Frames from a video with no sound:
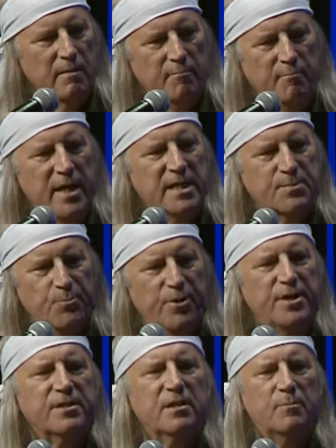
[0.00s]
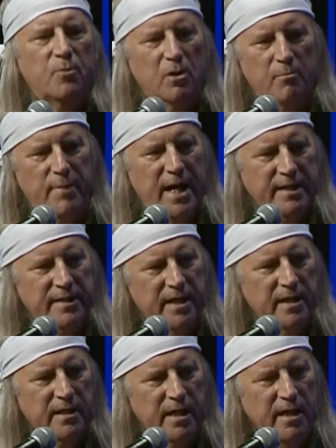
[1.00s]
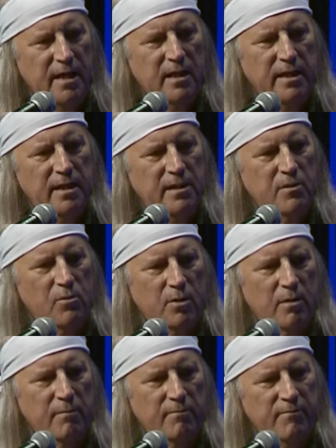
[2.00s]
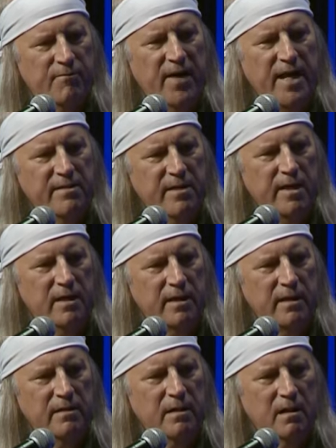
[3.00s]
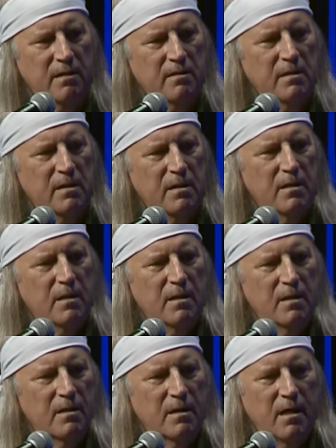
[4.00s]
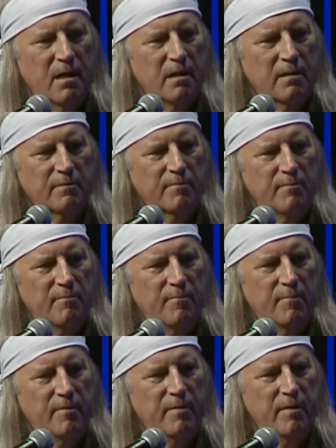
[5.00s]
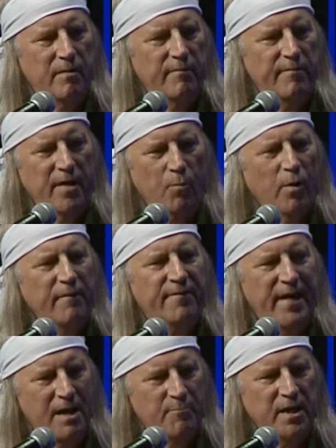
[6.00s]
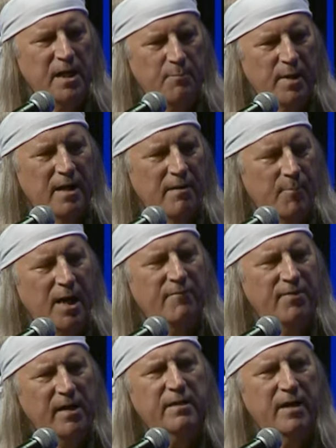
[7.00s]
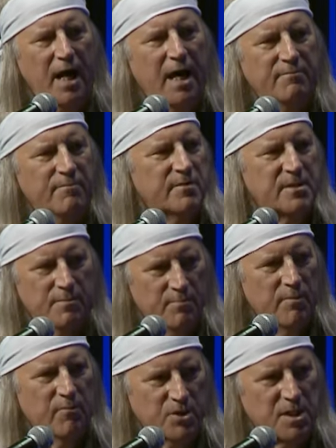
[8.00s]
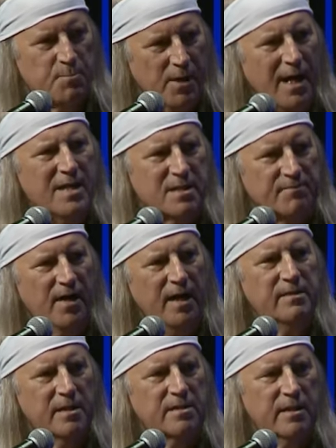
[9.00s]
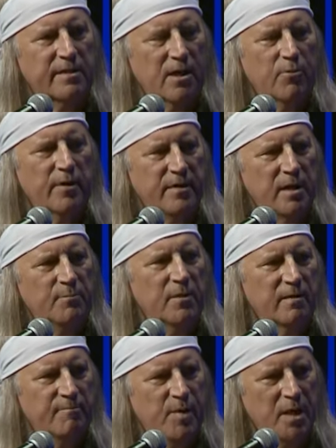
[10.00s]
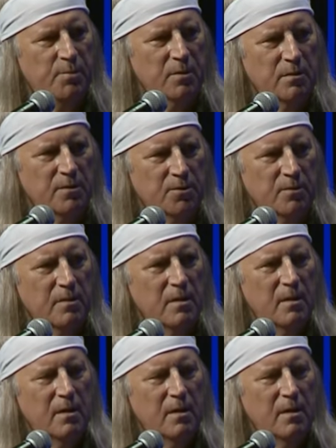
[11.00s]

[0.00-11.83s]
mesmerism or magnetic healing or faith healing. Uh, uh, there weren't that many, but I, but I found I su was surprised to find this that there were a number of people who